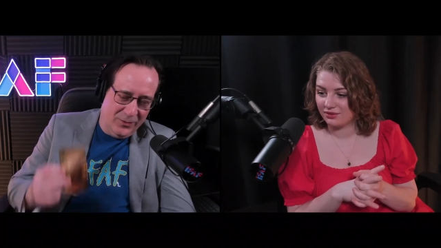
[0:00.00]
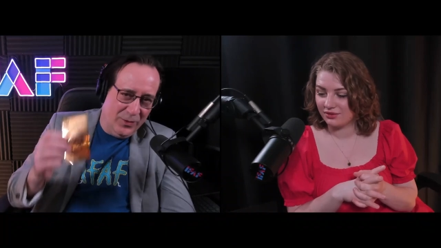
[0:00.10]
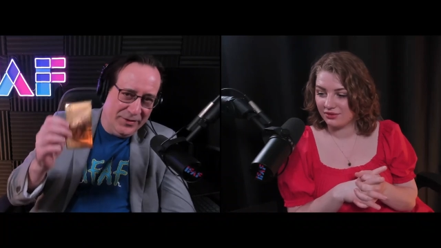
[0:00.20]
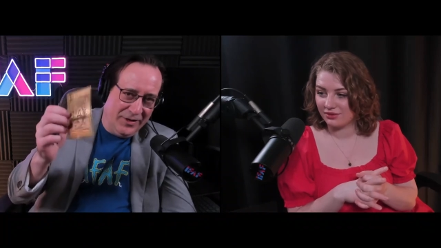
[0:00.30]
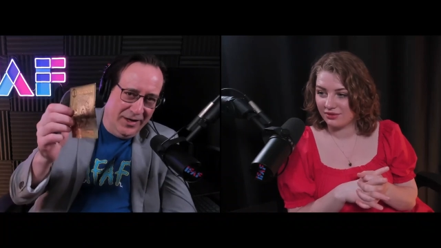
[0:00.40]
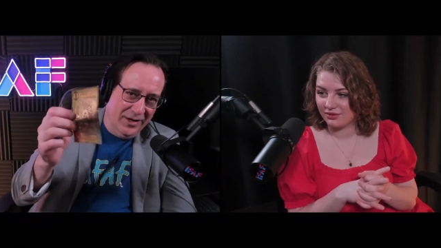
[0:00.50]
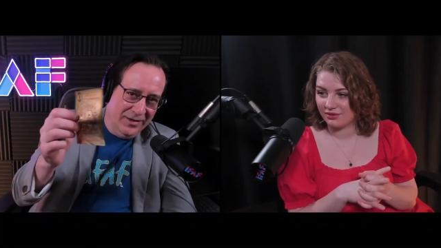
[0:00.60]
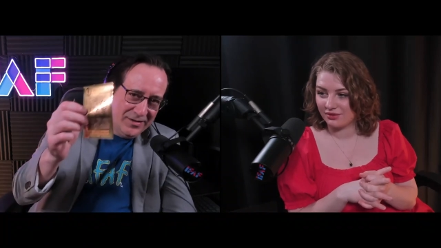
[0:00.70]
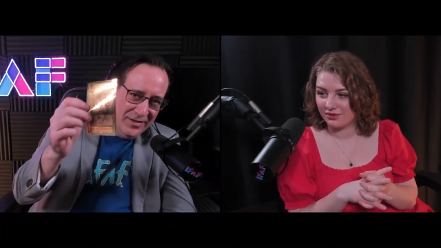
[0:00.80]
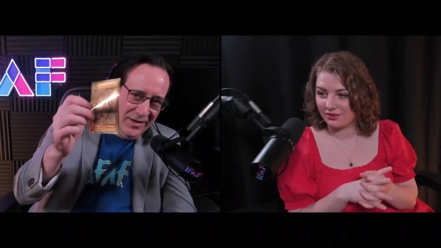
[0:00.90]
Speaker 1: What the
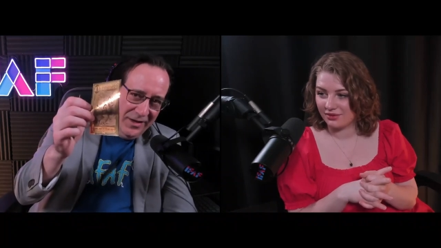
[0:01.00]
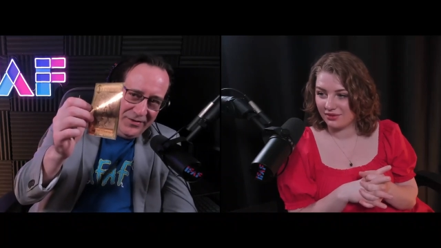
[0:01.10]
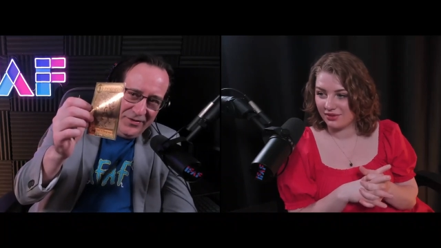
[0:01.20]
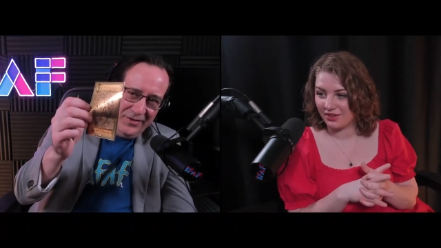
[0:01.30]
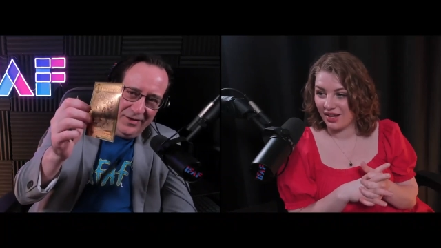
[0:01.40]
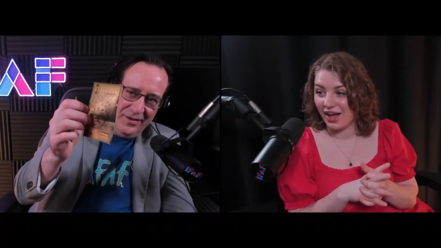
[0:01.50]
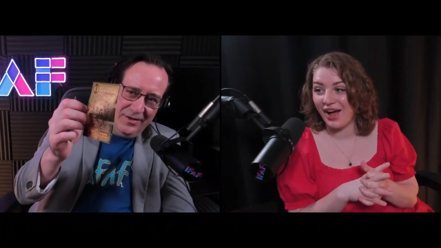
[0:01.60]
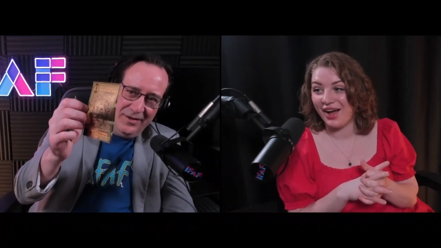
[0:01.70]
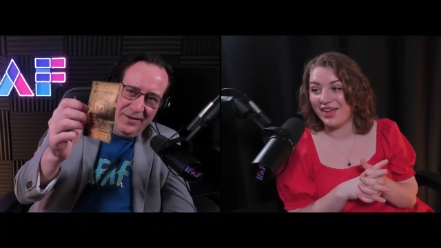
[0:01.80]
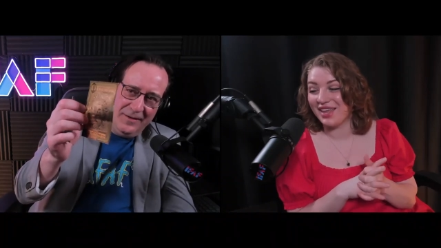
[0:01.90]
hell's this?
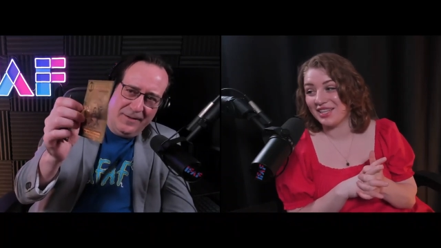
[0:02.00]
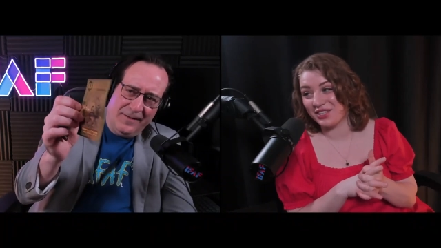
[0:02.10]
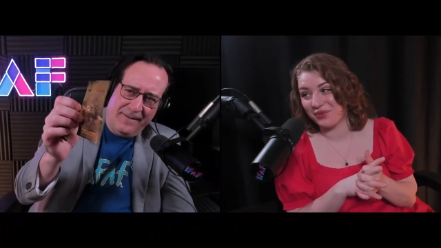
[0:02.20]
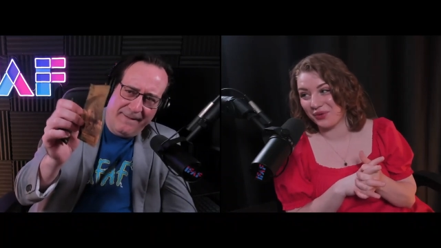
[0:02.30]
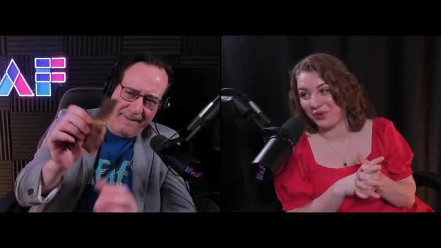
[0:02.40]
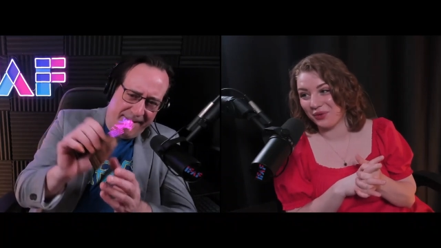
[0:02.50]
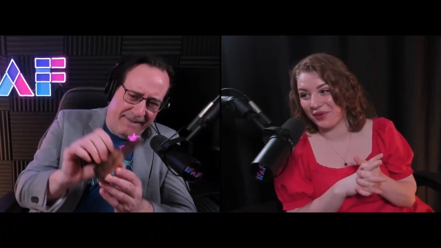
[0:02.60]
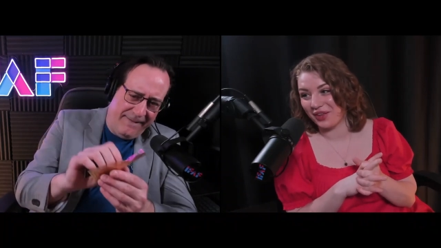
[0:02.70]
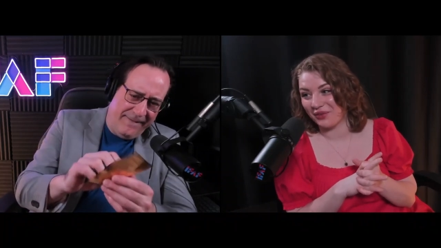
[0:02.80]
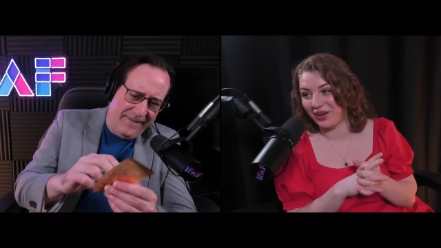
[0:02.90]
Speaker 2: Uh, that's super cool, by
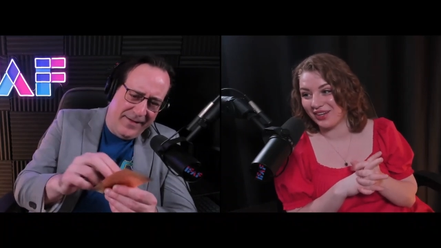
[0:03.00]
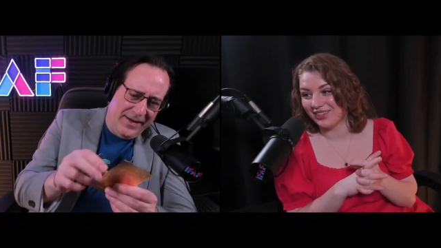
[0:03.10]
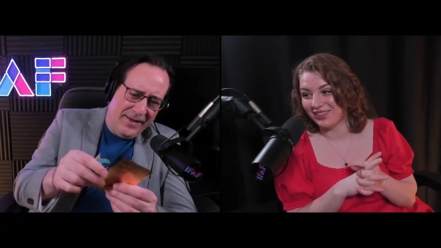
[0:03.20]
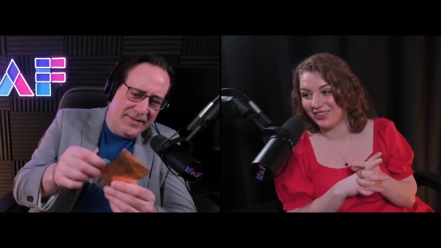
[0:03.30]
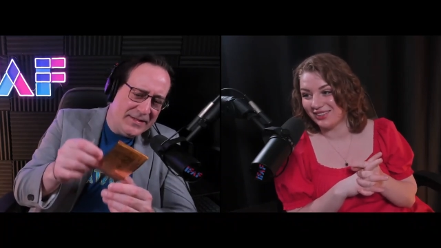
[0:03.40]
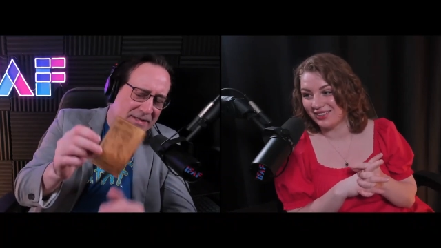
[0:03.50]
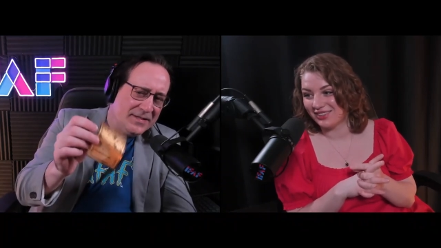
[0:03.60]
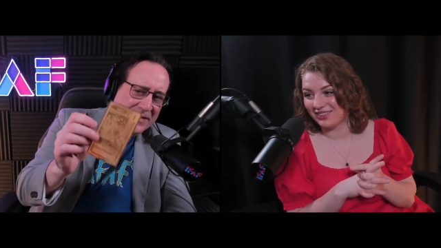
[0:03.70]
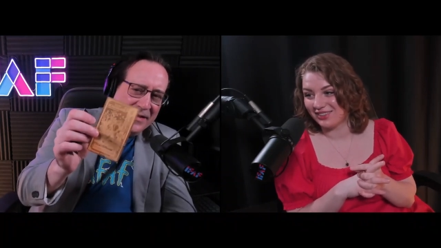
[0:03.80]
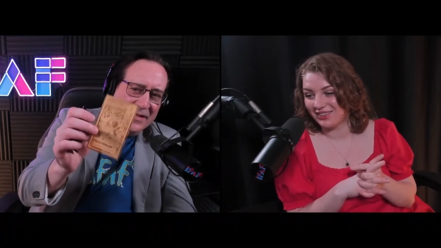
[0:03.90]
the way.
Speaker 1: This is
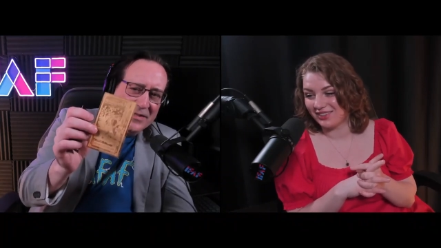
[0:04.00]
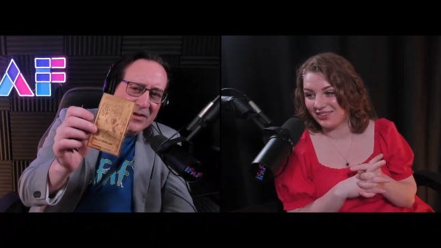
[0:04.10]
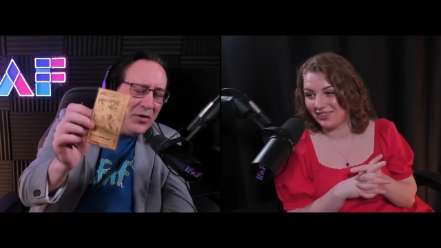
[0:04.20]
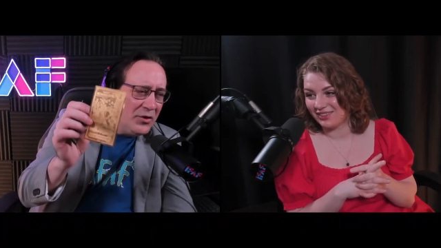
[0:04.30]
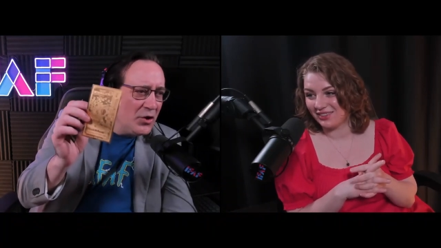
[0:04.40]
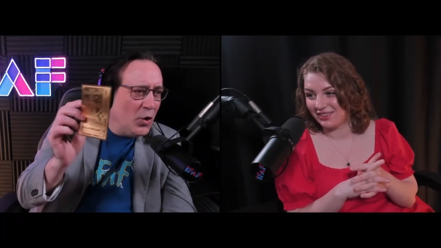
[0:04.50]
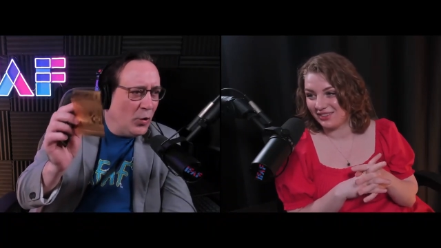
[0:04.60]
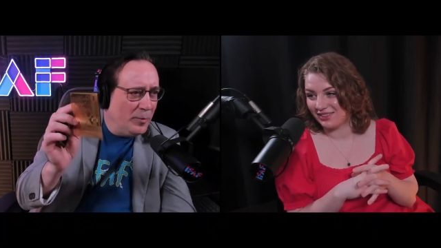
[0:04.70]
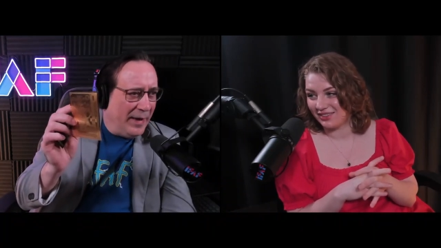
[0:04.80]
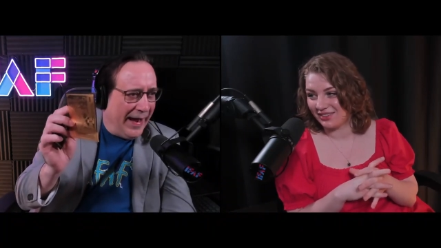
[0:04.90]
this is called a
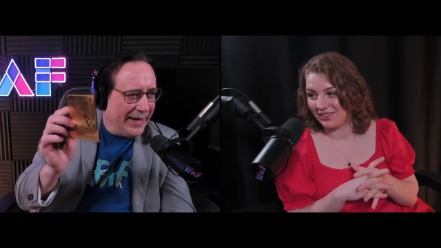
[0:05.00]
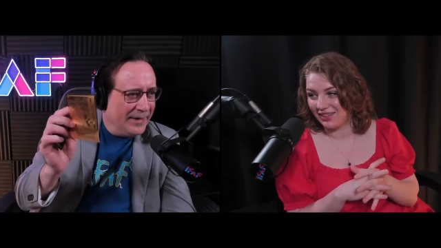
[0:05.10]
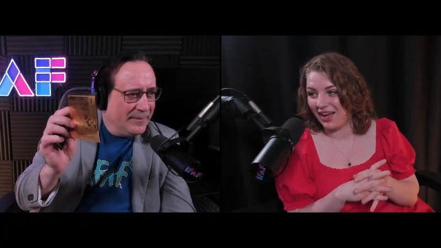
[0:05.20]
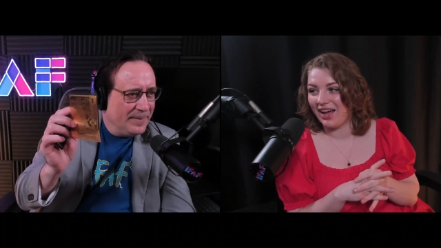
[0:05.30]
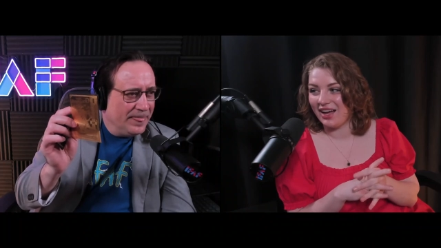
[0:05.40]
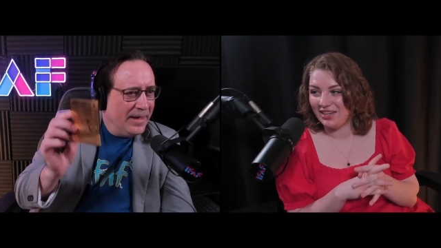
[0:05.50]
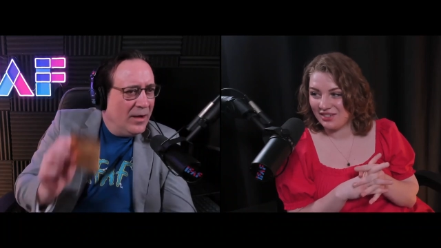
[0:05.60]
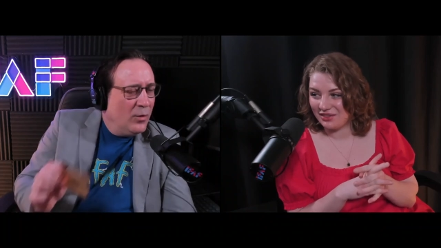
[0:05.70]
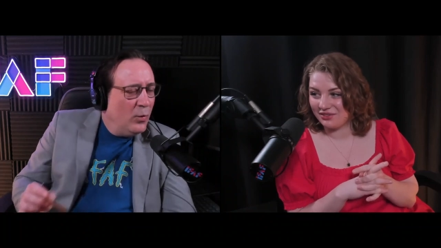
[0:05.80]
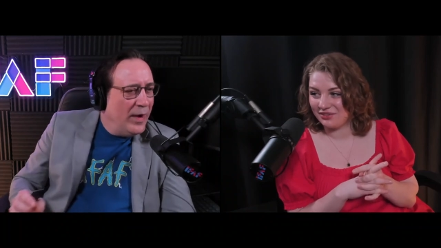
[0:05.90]
goldback. Uh huh.
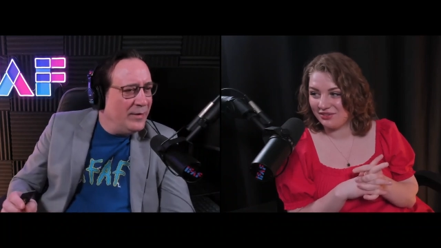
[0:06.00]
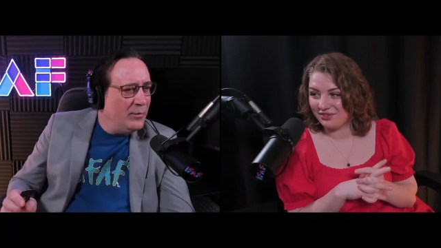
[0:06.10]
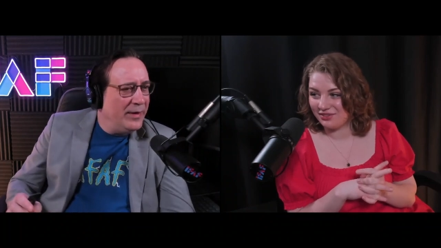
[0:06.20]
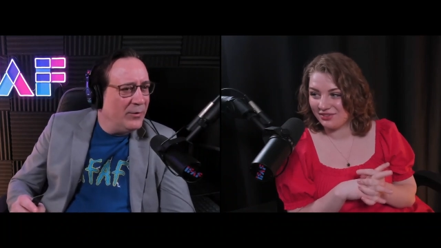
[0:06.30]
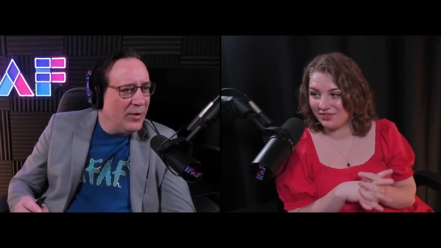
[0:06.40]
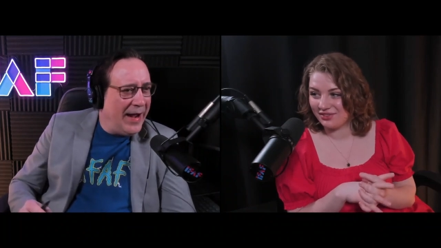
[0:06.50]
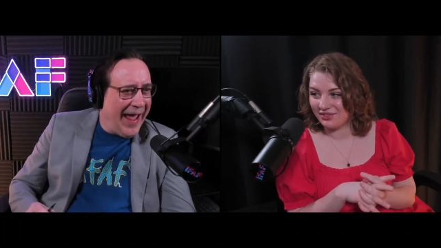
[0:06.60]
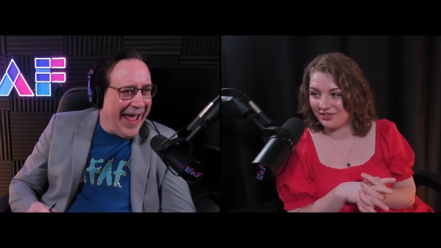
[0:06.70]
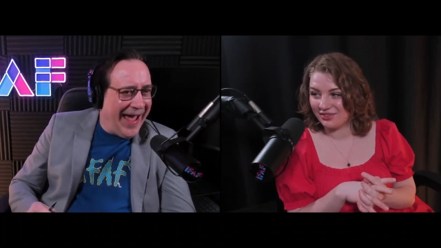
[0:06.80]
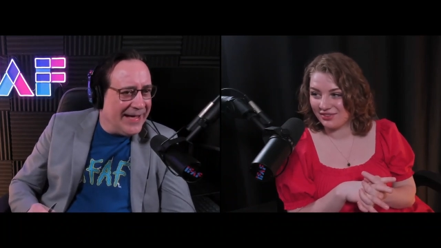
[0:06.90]
When we were
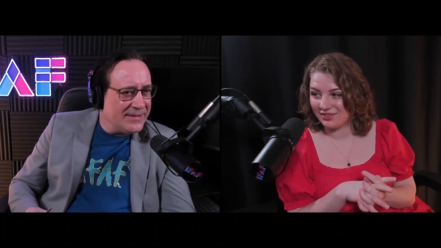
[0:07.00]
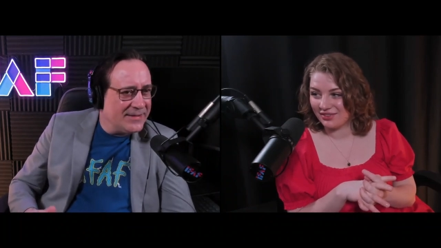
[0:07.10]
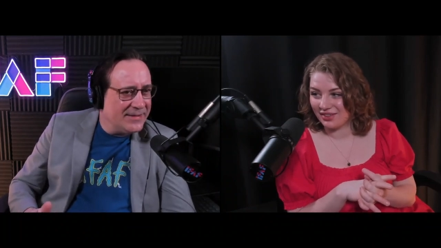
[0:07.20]
at